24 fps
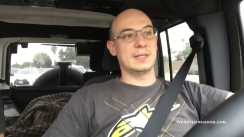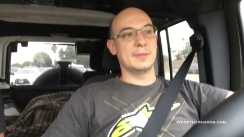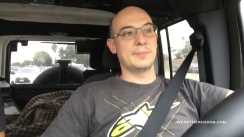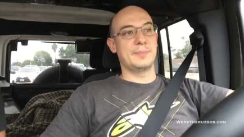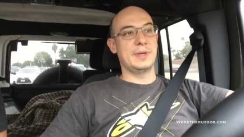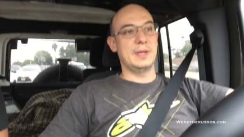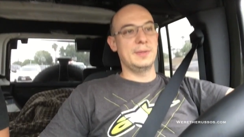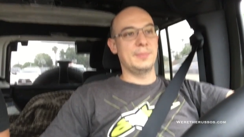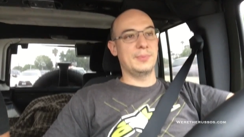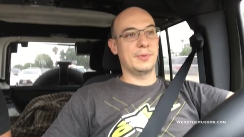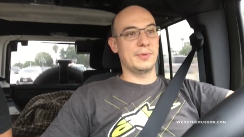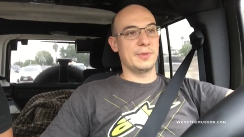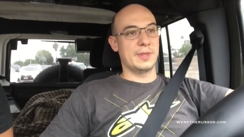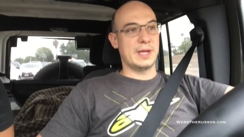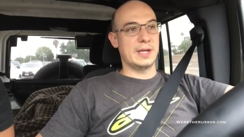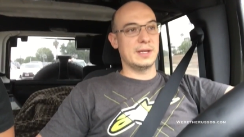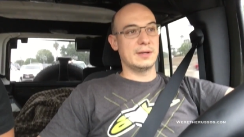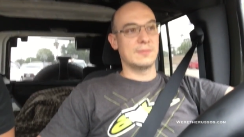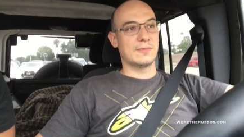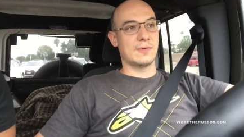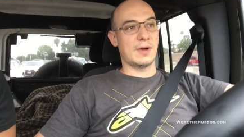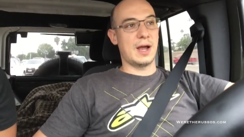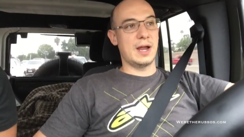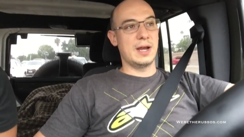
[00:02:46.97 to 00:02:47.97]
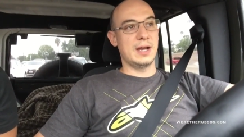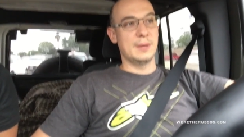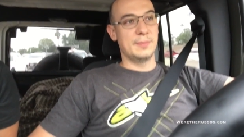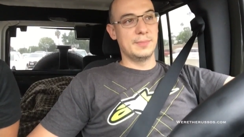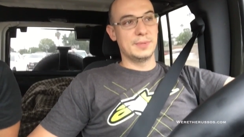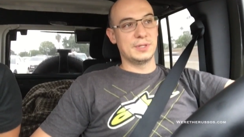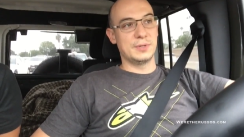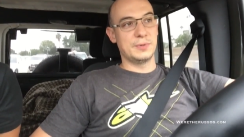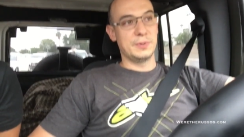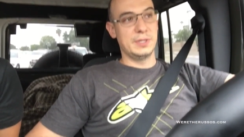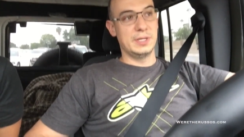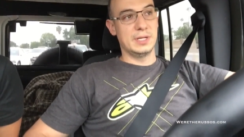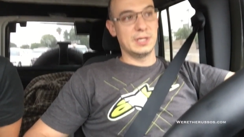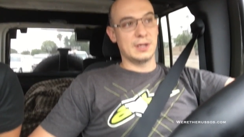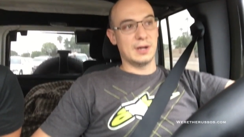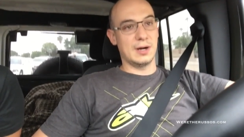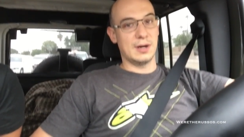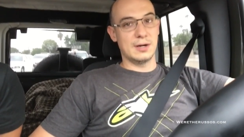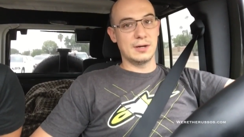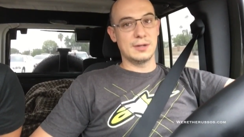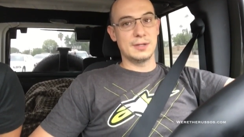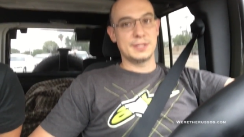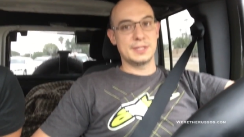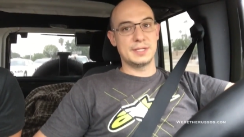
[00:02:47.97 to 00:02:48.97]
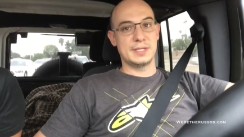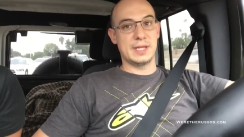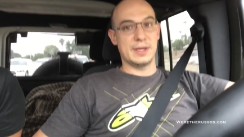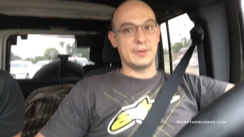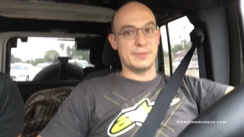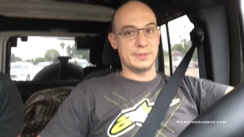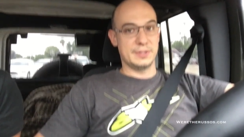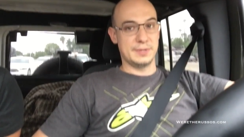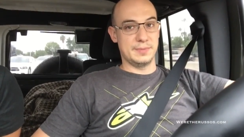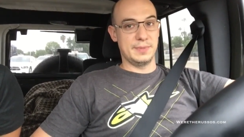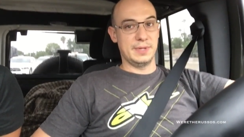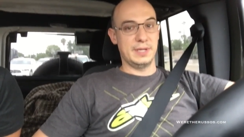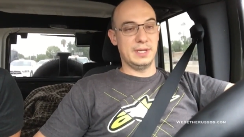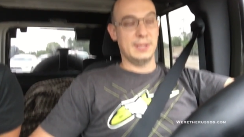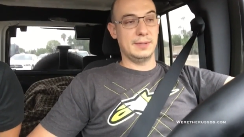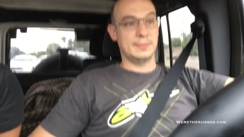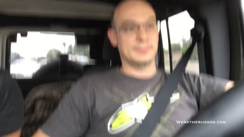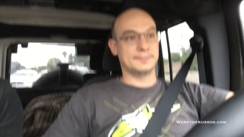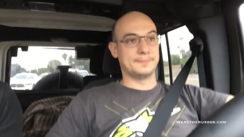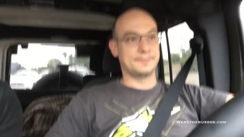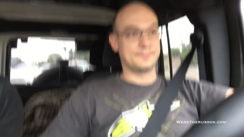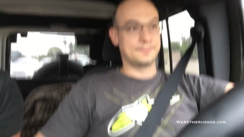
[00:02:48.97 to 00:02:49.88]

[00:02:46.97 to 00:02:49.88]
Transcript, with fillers: The people that ride in between the cars, that was me.